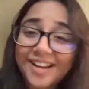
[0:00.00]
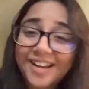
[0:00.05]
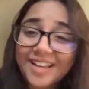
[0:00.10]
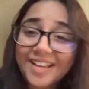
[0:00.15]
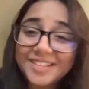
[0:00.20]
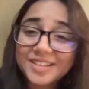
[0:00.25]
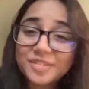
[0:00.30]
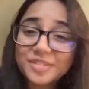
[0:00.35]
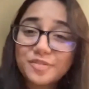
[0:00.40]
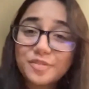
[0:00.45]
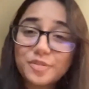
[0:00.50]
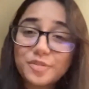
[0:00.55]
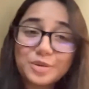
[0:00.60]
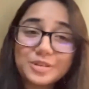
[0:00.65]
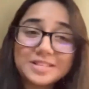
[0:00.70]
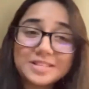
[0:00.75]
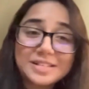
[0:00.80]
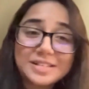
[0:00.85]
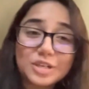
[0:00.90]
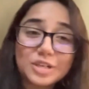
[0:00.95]
I think
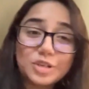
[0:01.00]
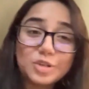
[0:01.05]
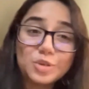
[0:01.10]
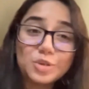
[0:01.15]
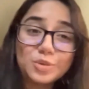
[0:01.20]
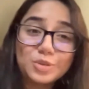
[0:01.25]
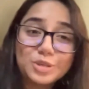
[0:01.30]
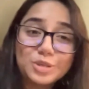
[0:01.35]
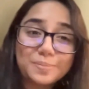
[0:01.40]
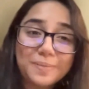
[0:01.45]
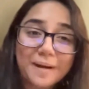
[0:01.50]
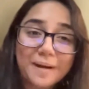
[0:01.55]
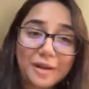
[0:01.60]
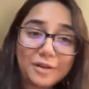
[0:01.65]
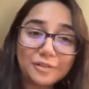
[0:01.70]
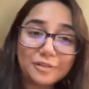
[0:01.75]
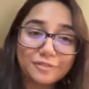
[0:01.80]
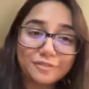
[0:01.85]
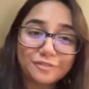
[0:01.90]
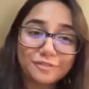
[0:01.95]
food is a huge
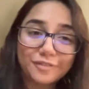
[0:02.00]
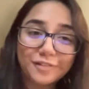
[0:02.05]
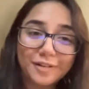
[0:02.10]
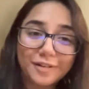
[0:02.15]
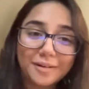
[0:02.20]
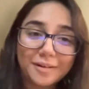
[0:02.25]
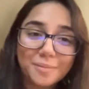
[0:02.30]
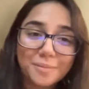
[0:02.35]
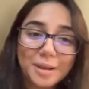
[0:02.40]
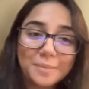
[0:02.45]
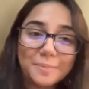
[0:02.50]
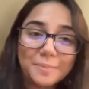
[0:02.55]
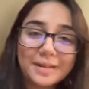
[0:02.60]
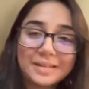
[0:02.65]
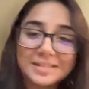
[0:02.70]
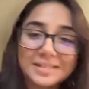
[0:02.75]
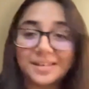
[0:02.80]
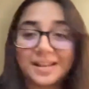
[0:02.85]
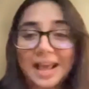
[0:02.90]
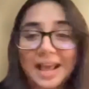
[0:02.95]
part of my
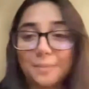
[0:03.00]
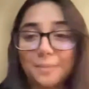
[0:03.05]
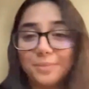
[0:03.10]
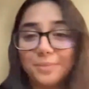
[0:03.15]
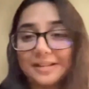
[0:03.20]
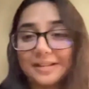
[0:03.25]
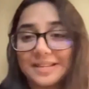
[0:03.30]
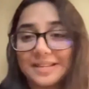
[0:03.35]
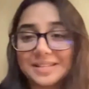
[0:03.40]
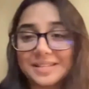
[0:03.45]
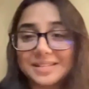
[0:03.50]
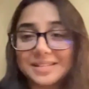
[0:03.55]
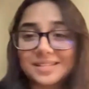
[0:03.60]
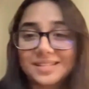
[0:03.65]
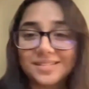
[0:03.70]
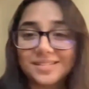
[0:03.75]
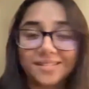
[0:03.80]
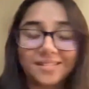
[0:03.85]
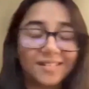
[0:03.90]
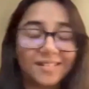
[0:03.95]
mental happiness.